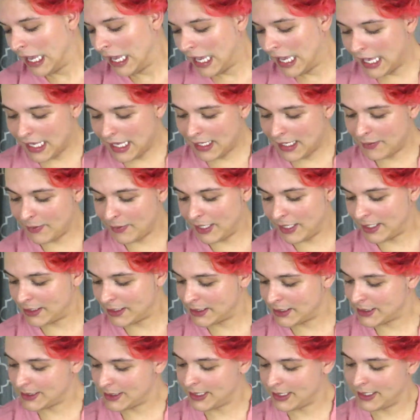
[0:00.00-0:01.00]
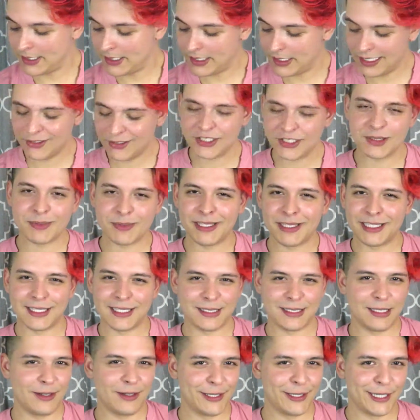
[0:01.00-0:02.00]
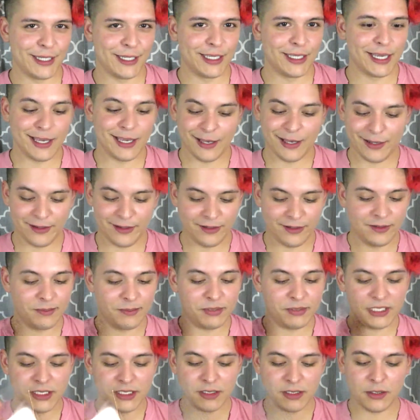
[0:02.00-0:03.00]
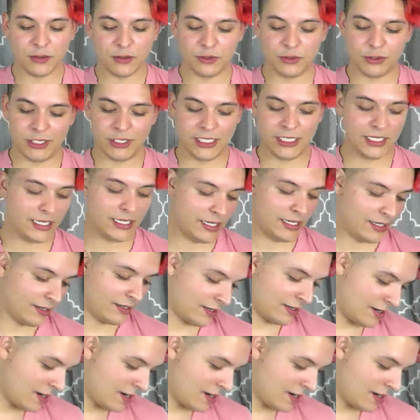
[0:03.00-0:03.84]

Anyways, I just made that sound like a gang. Please don't join the gang.